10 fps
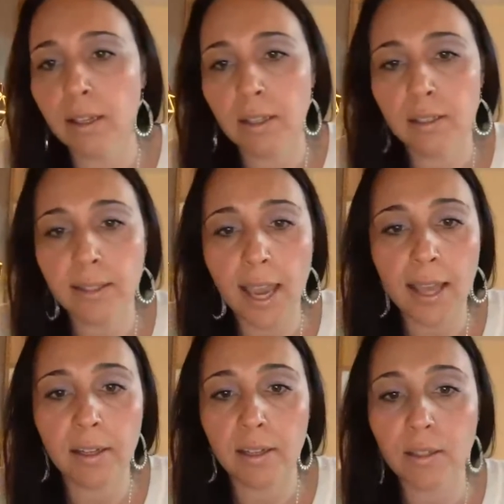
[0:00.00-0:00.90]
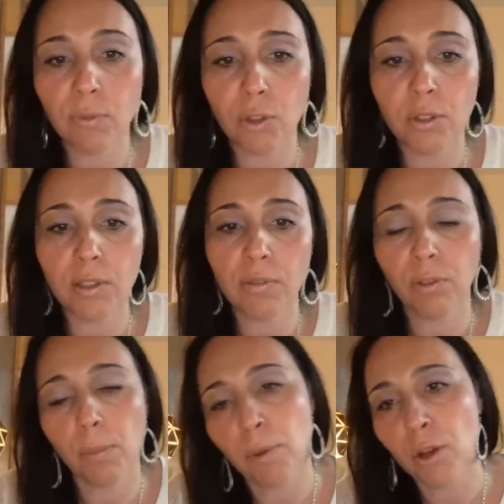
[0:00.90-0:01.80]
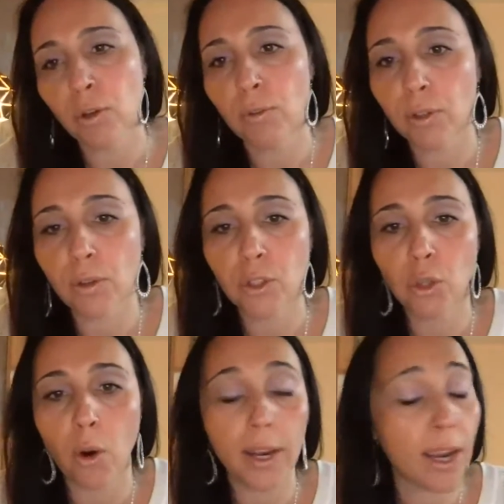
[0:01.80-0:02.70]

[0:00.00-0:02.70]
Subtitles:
the sadness versus flip on over to the joy.